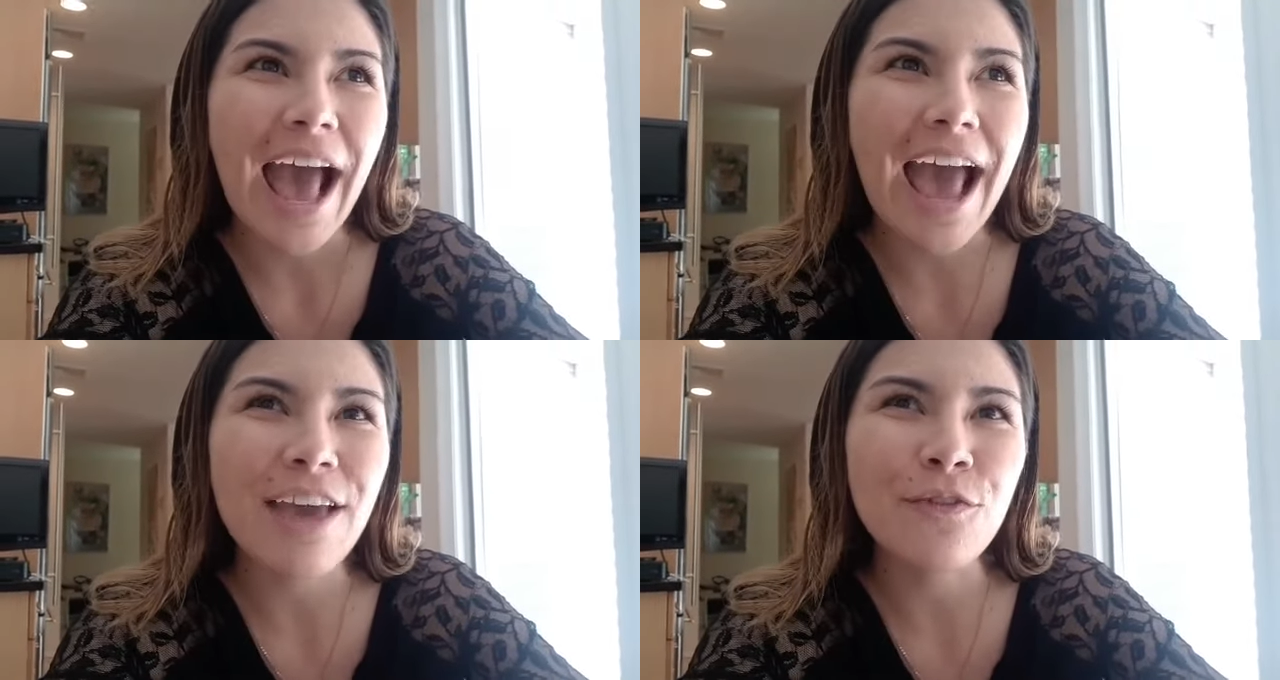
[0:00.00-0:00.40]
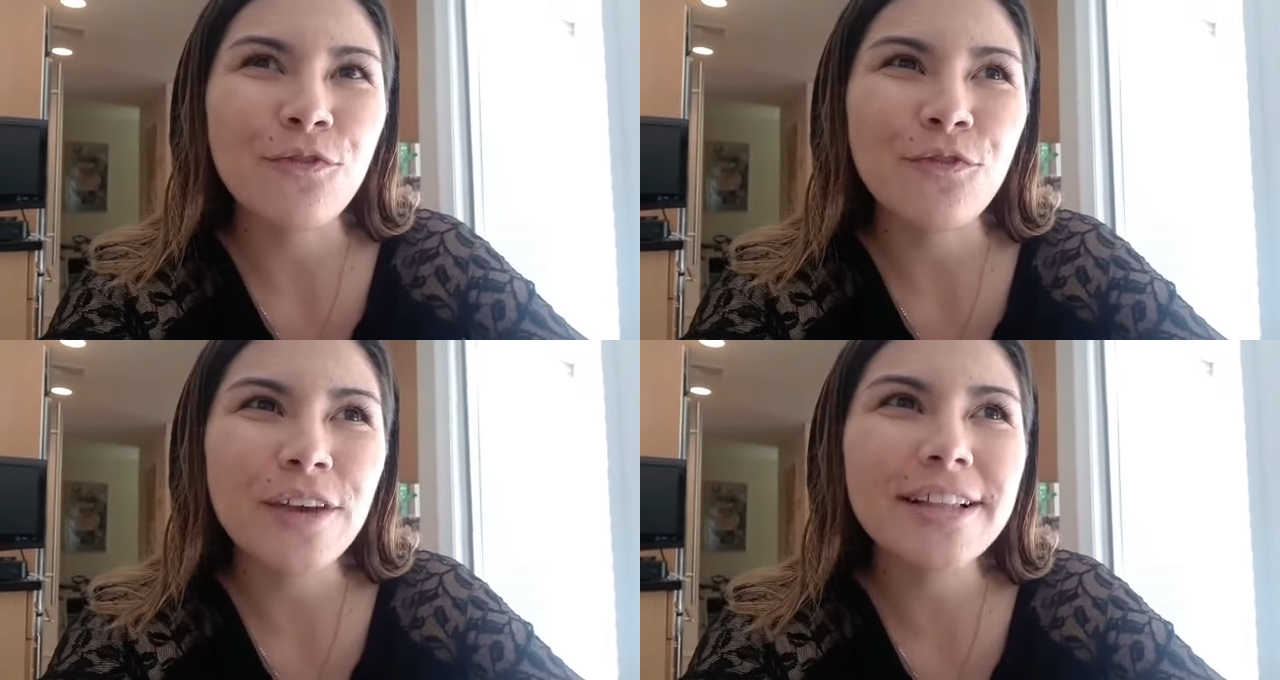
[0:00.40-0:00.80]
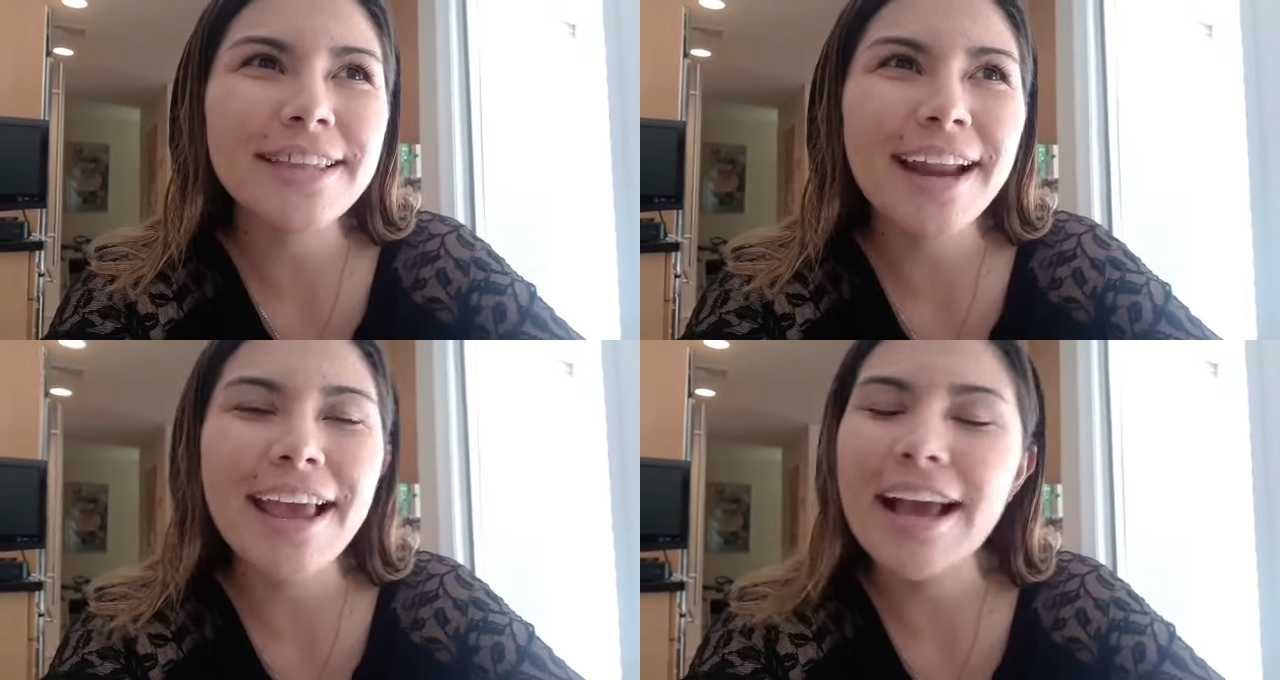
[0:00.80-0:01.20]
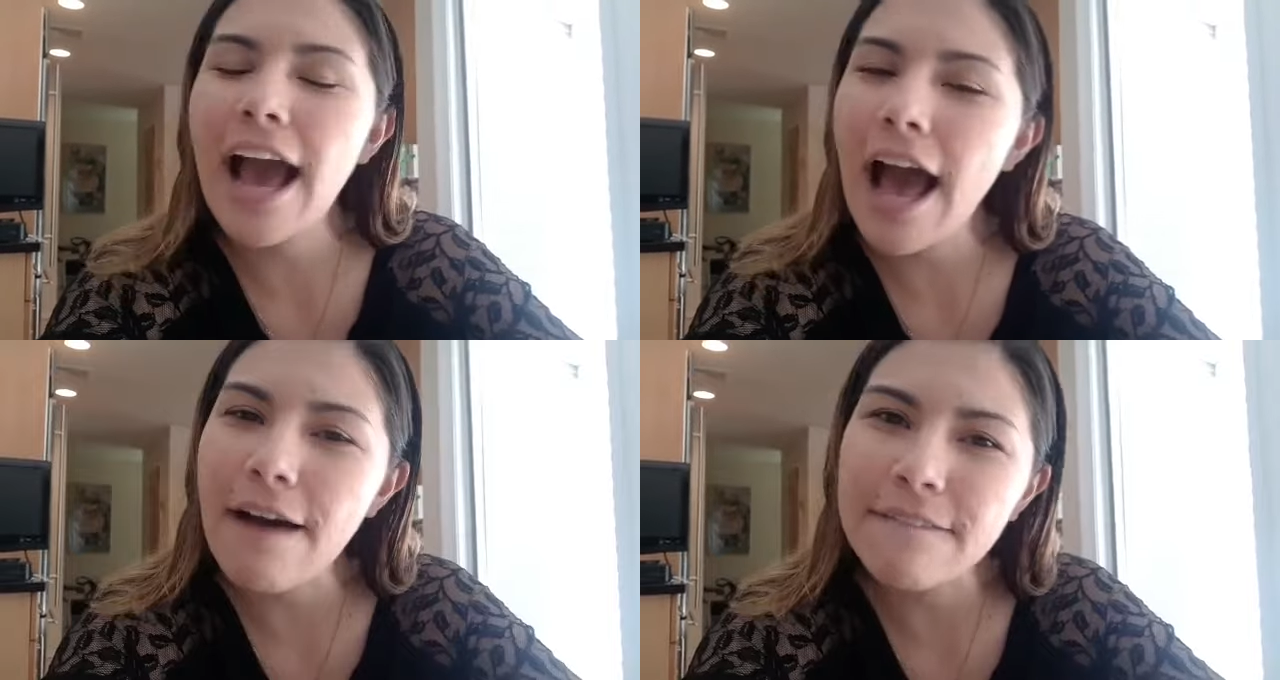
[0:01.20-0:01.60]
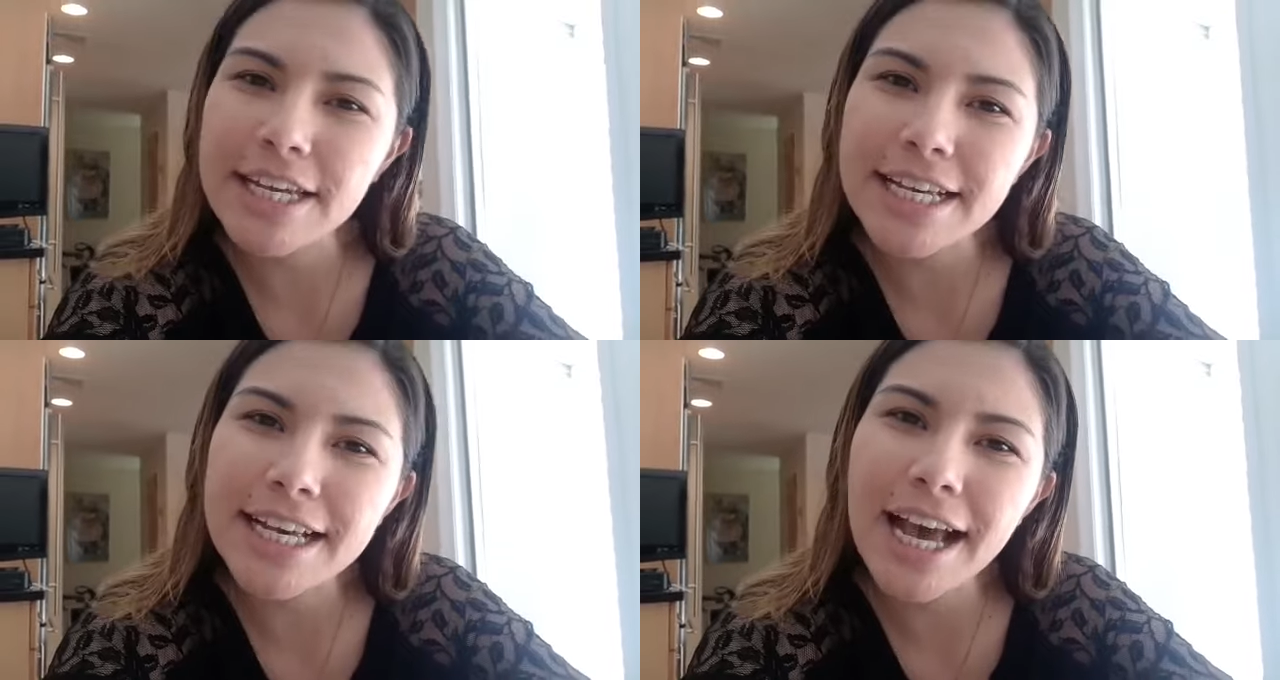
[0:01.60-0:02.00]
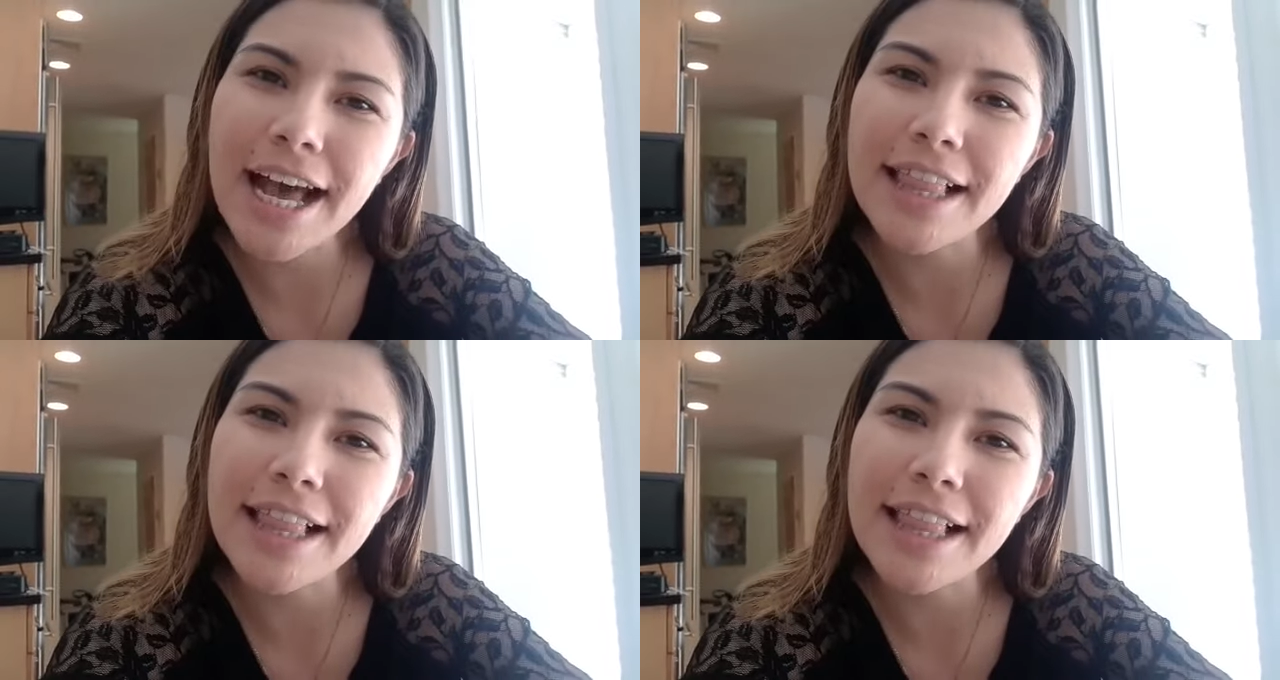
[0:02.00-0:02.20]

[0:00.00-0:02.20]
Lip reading: I feel that I'm having